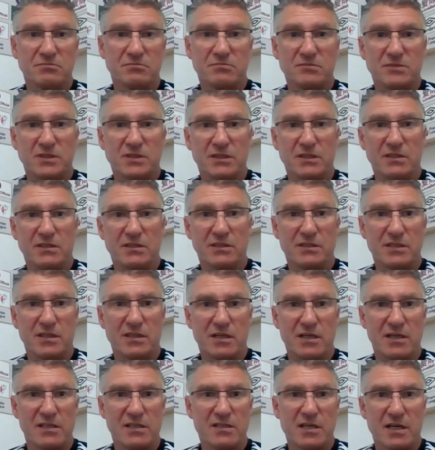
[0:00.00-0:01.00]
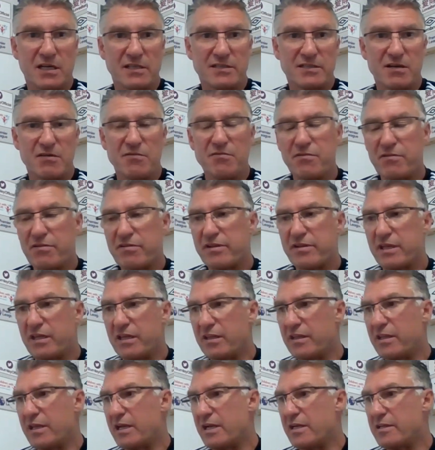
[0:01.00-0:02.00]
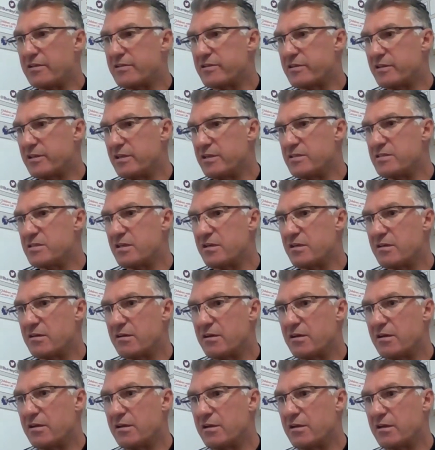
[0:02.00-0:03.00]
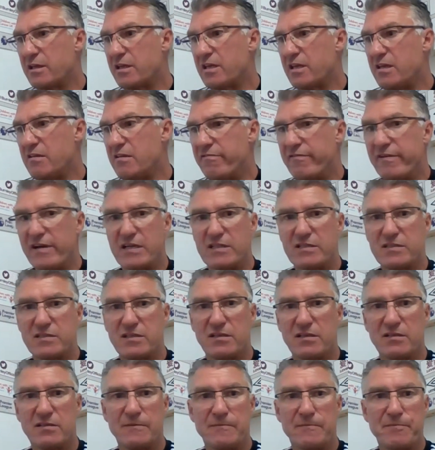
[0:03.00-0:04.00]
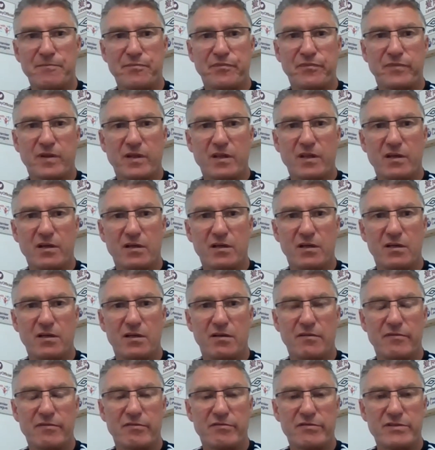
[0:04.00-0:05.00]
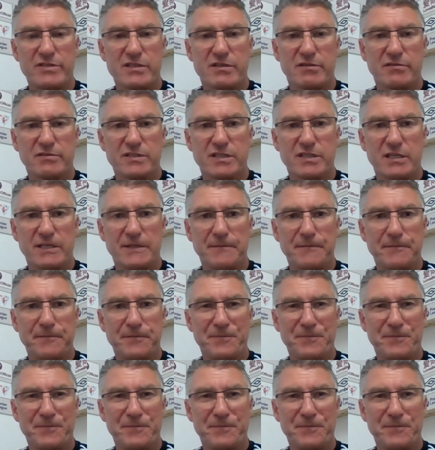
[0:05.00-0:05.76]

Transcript: yeah, I don't, I, I don't think that is a, a key factor uh, of the result tonight.